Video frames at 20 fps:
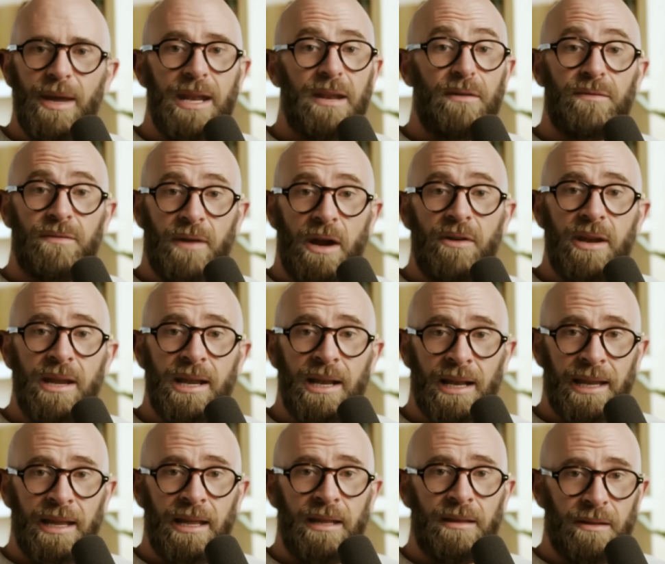made it very
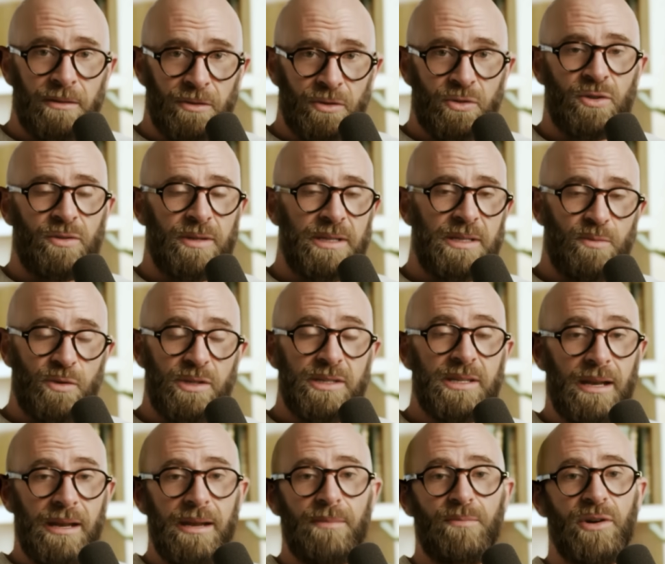clear that the choice was
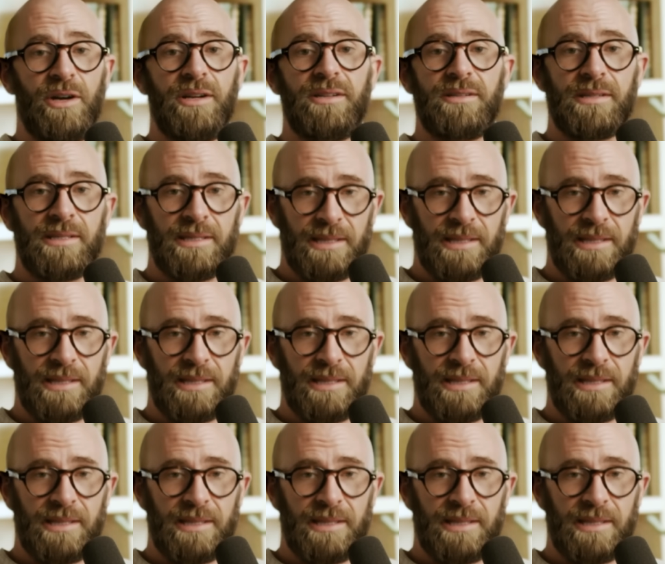deliberate,